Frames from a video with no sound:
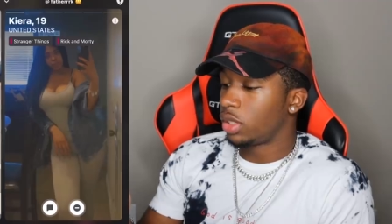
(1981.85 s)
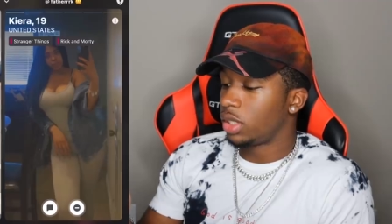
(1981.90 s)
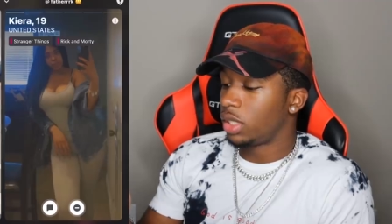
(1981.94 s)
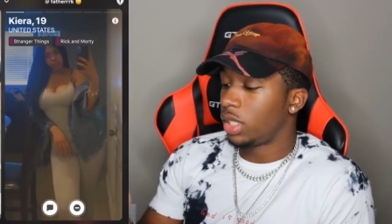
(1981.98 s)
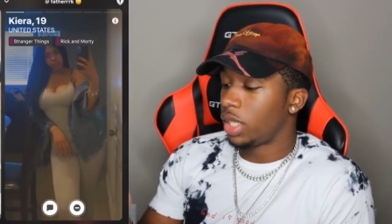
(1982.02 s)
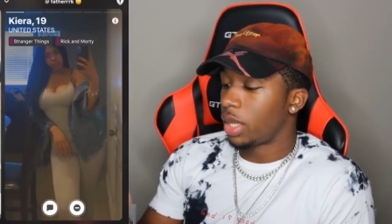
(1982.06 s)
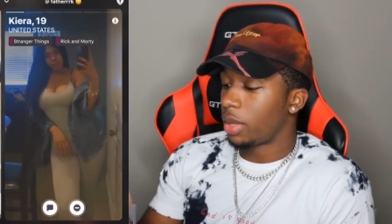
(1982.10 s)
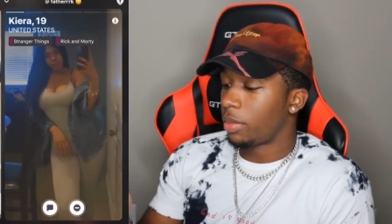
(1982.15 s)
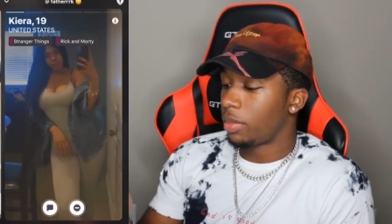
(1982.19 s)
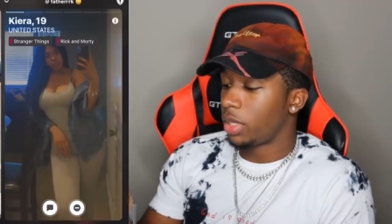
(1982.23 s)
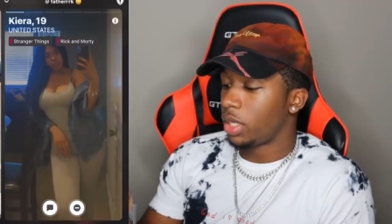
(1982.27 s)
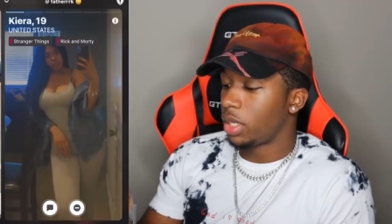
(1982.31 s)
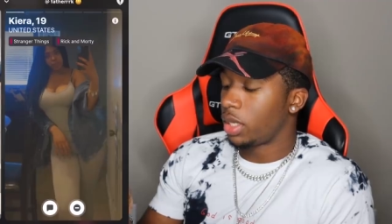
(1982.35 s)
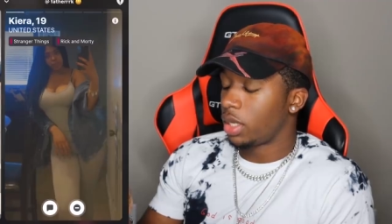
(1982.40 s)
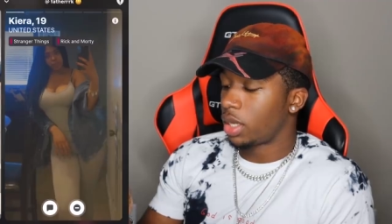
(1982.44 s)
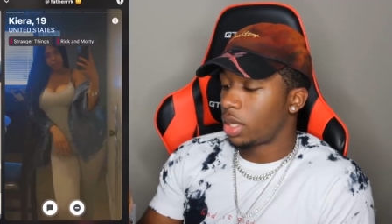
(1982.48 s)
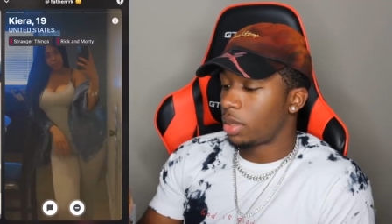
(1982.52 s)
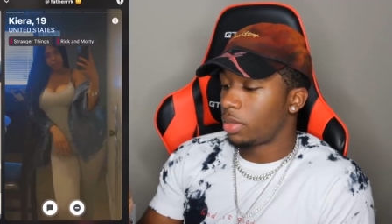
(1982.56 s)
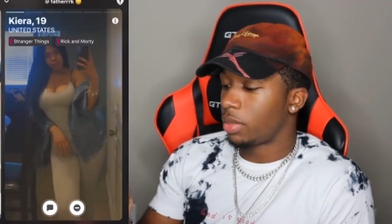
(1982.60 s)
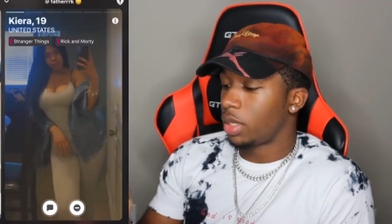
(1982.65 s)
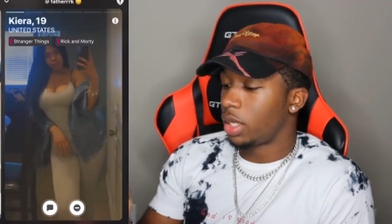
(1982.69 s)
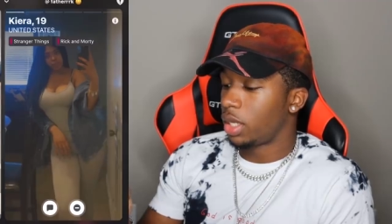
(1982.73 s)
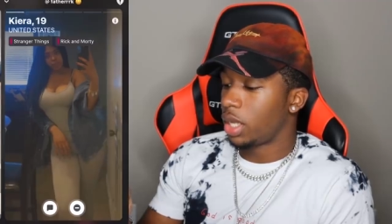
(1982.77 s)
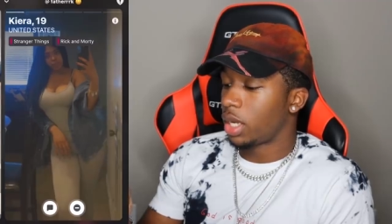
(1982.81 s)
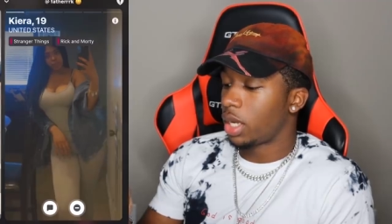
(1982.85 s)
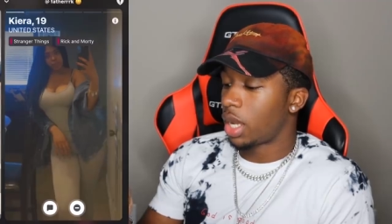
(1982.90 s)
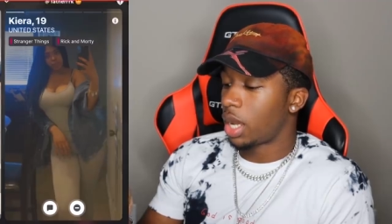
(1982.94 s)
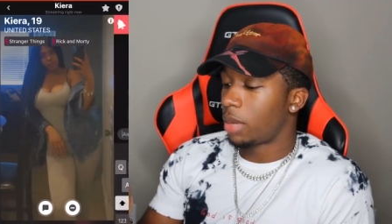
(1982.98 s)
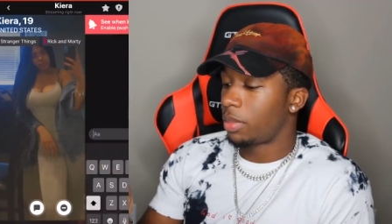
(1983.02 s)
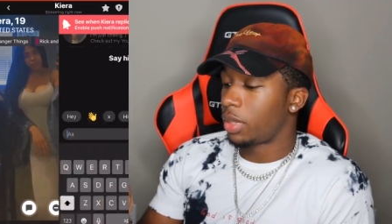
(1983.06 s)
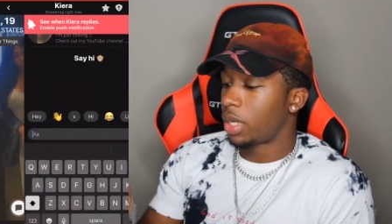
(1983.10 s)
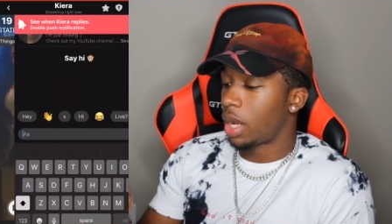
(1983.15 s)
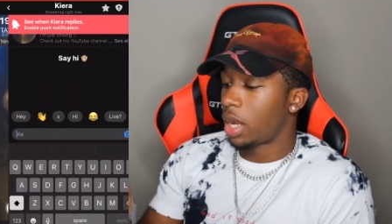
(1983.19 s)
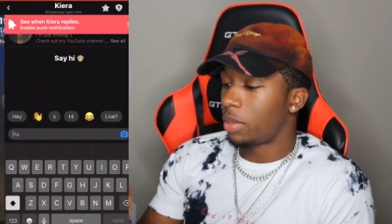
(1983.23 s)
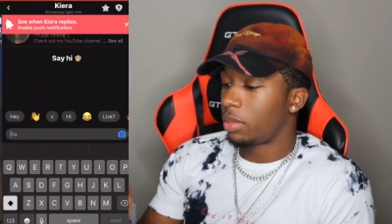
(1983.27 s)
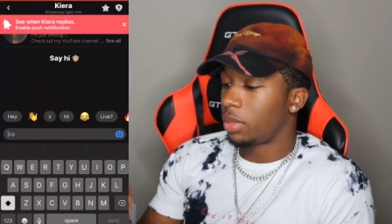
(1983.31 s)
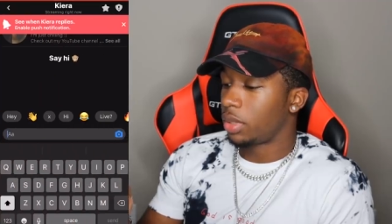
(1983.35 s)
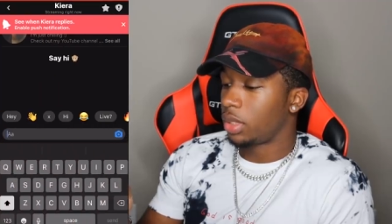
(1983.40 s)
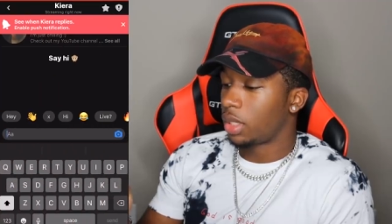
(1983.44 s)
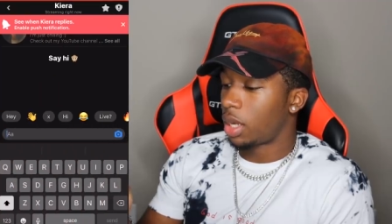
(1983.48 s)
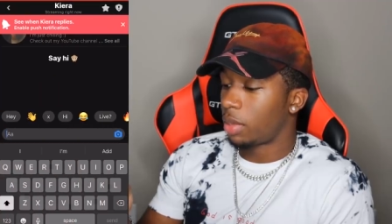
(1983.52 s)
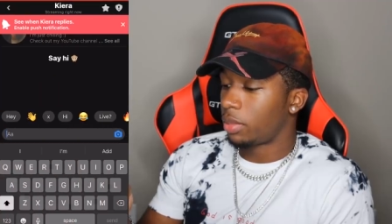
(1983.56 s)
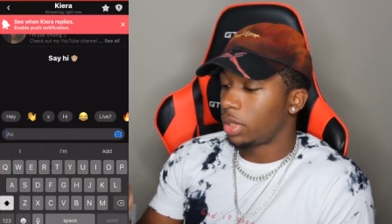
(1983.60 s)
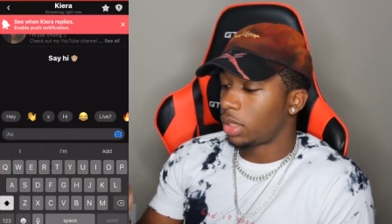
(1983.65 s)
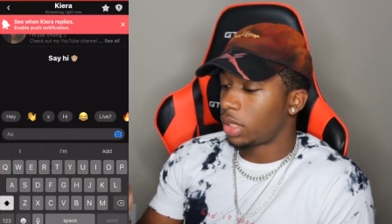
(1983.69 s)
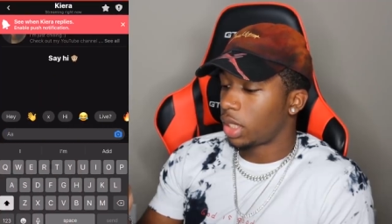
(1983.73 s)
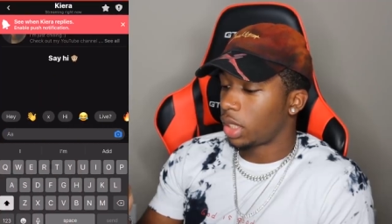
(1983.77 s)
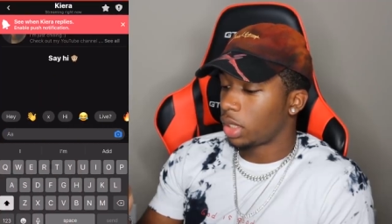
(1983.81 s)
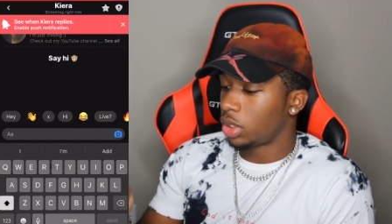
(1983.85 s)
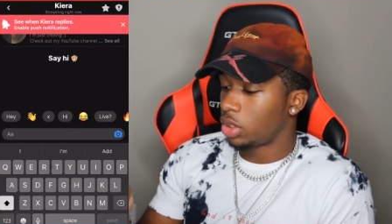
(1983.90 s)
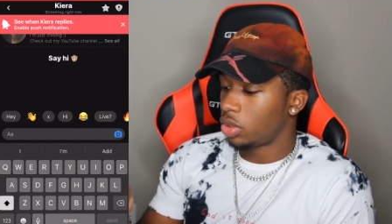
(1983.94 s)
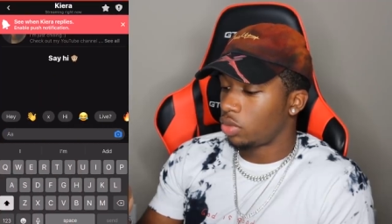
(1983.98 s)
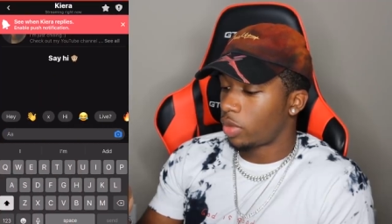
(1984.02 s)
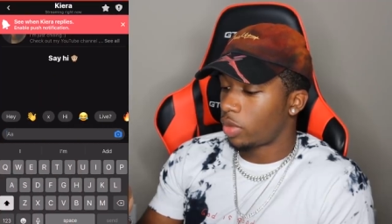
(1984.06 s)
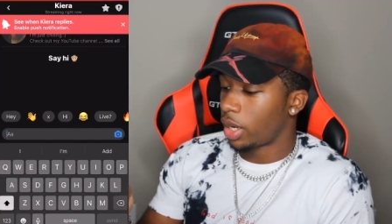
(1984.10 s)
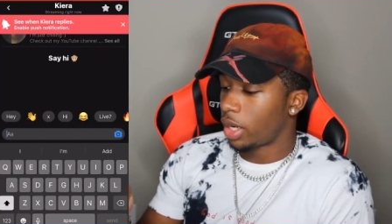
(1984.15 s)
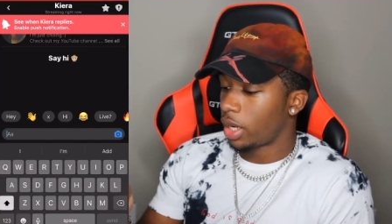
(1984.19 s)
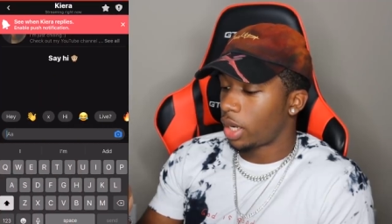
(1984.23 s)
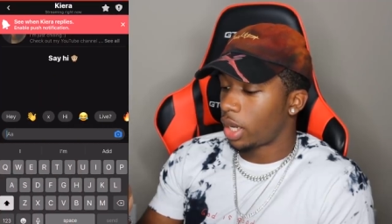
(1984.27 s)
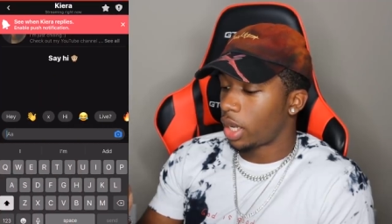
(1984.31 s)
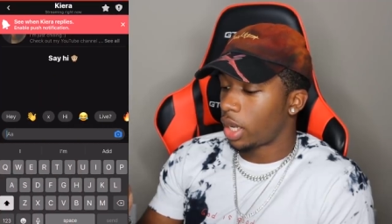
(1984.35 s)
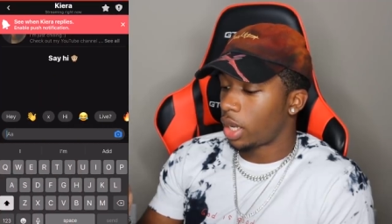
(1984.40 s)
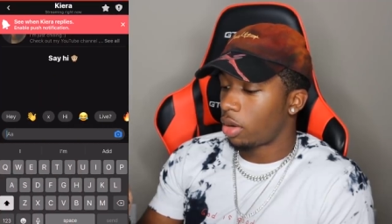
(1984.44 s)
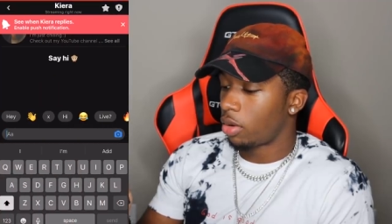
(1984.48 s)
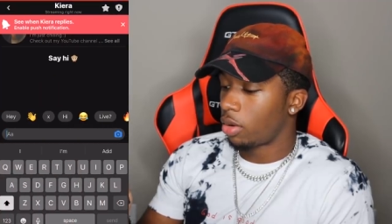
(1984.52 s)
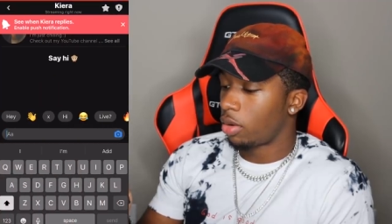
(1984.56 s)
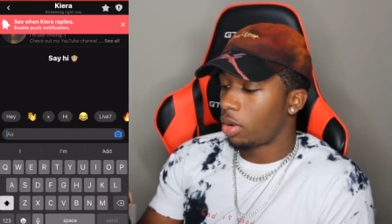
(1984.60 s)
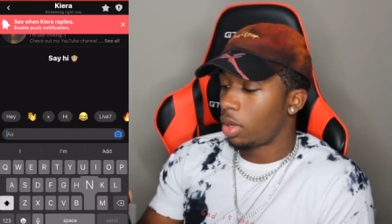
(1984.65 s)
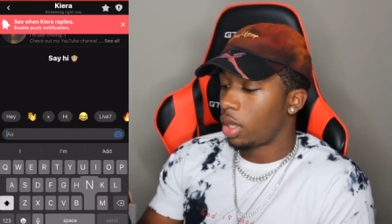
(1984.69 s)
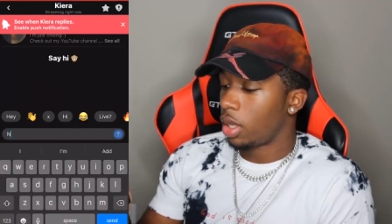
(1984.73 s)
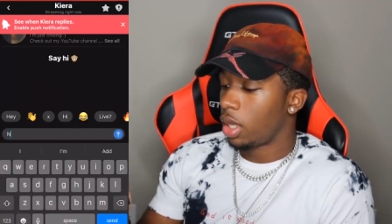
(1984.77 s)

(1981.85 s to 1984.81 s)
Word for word: DM me your number later. I'm gonna I'm gonna, I'm gonna text you right now.